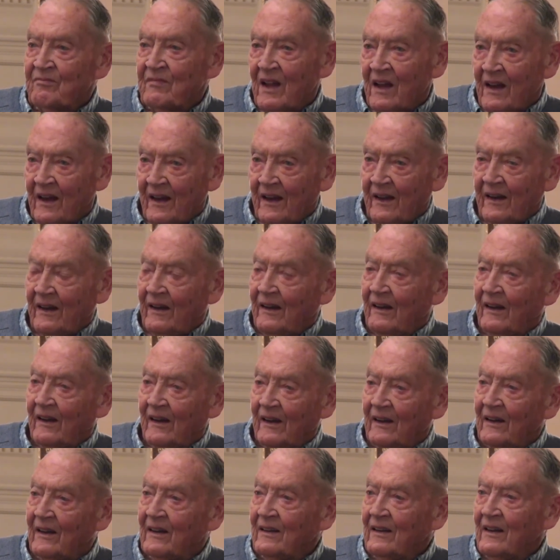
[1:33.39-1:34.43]
And
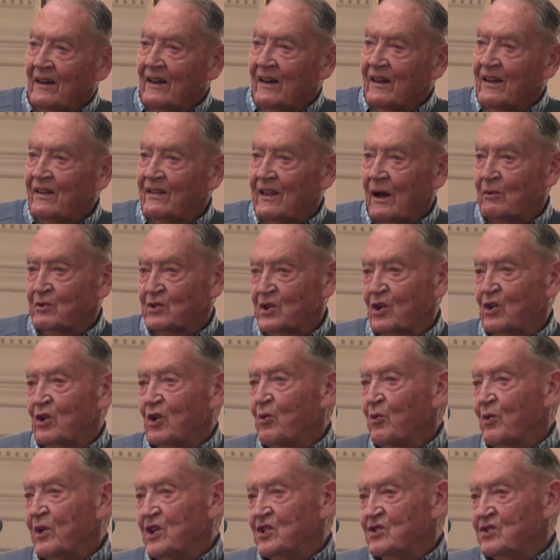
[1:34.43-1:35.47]
that was a good
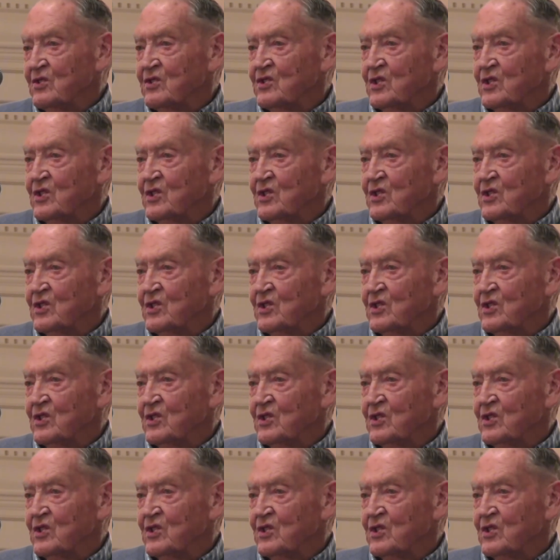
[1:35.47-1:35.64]
reason.